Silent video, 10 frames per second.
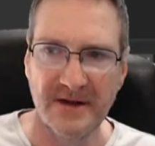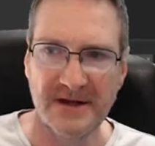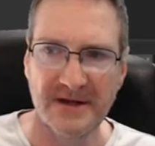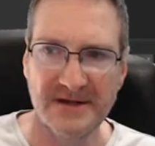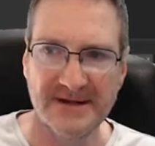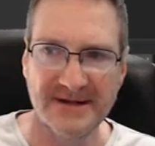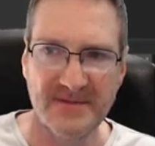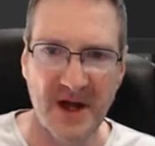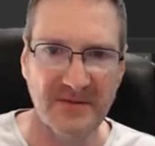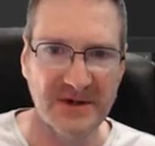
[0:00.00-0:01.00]
Now these are
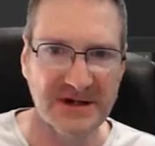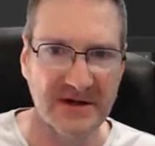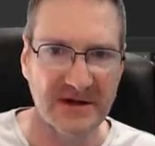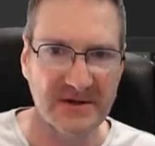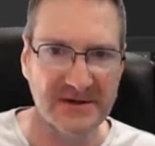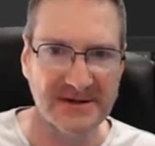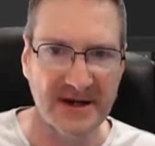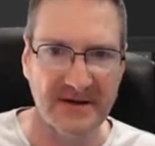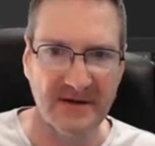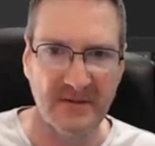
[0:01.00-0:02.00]
smart materials,
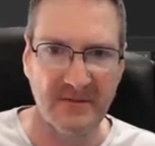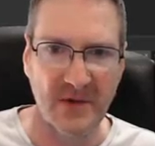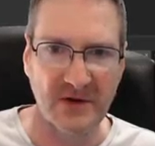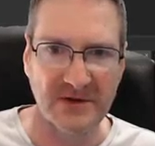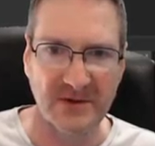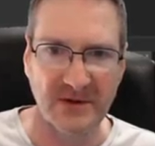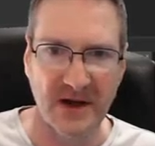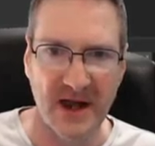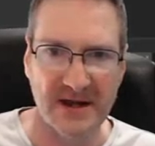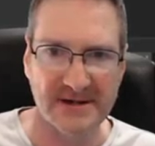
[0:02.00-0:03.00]
so they've got multiple
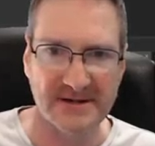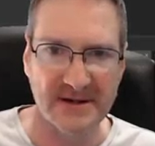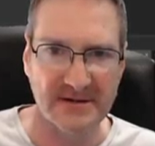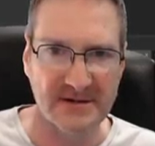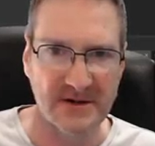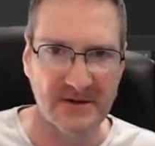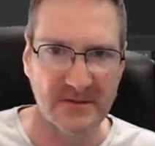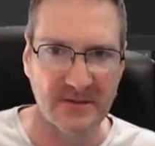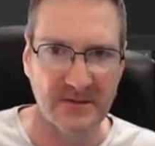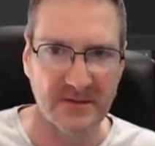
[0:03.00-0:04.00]
layers to
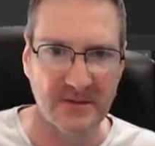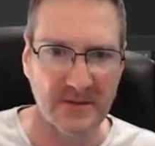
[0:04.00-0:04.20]
them.